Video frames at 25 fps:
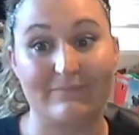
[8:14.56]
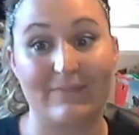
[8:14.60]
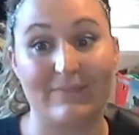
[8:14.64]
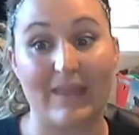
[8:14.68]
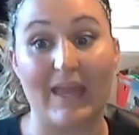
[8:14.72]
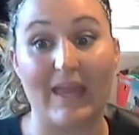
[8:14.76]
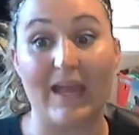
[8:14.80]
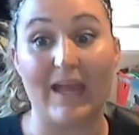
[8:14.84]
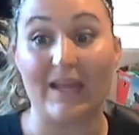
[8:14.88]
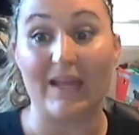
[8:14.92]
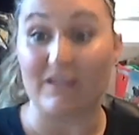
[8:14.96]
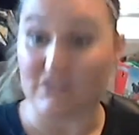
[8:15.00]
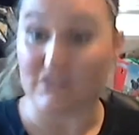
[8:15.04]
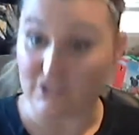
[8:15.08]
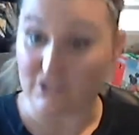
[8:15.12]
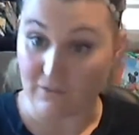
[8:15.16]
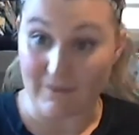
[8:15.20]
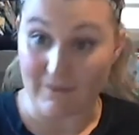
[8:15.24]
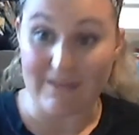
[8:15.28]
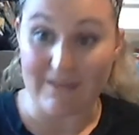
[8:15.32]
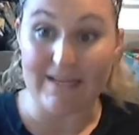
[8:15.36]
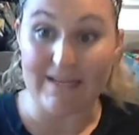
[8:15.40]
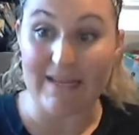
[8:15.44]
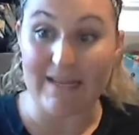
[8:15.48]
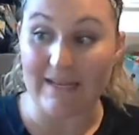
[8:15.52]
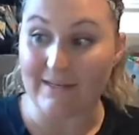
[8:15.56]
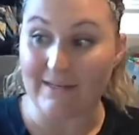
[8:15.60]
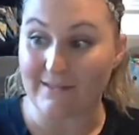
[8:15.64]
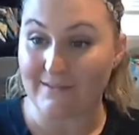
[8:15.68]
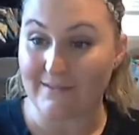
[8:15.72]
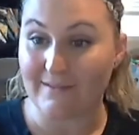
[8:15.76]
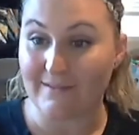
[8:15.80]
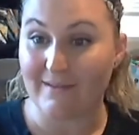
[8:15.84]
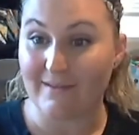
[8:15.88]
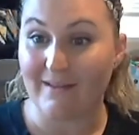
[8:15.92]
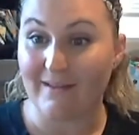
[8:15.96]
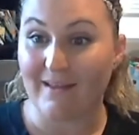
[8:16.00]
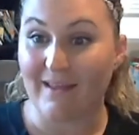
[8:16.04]
And so I did.
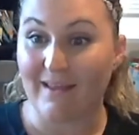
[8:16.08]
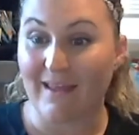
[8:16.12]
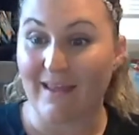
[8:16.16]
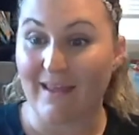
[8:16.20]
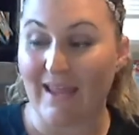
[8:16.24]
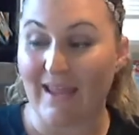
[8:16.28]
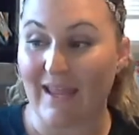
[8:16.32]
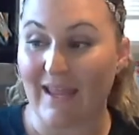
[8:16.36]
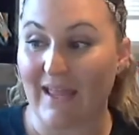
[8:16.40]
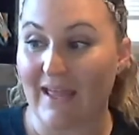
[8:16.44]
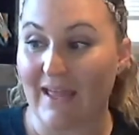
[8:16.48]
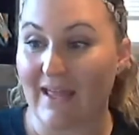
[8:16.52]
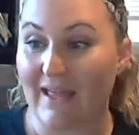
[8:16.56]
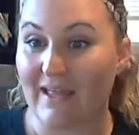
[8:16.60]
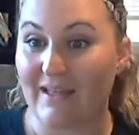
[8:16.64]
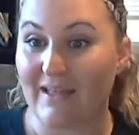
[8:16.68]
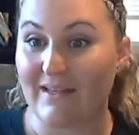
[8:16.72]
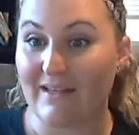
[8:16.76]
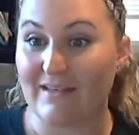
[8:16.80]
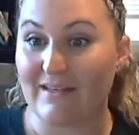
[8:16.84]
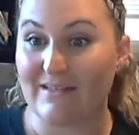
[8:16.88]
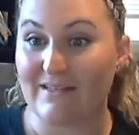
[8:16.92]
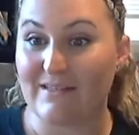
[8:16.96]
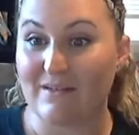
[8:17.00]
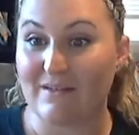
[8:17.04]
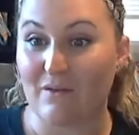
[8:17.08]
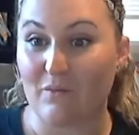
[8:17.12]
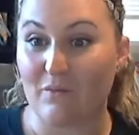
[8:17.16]
And